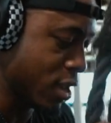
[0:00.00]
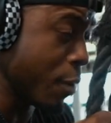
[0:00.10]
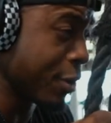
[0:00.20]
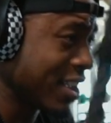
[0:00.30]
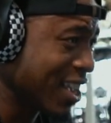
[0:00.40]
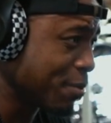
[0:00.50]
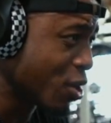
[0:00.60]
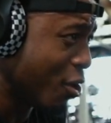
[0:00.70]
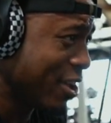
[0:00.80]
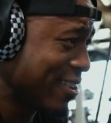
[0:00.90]
And we're gonna keep
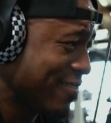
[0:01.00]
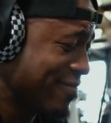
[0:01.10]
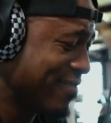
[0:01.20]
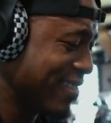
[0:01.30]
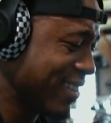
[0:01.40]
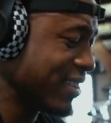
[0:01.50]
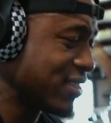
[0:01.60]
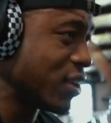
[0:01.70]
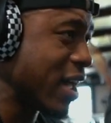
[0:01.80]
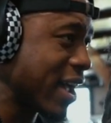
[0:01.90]
going
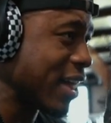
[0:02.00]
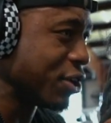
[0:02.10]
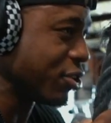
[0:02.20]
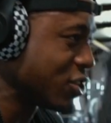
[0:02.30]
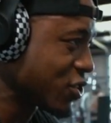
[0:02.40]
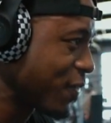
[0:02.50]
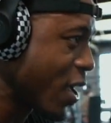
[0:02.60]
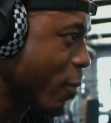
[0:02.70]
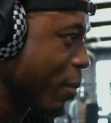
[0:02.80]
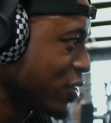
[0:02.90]
until like I literally just
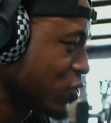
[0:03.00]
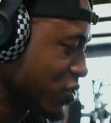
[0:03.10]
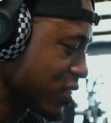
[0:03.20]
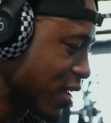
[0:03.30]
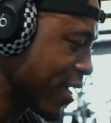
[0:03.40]
fail. My muscles just give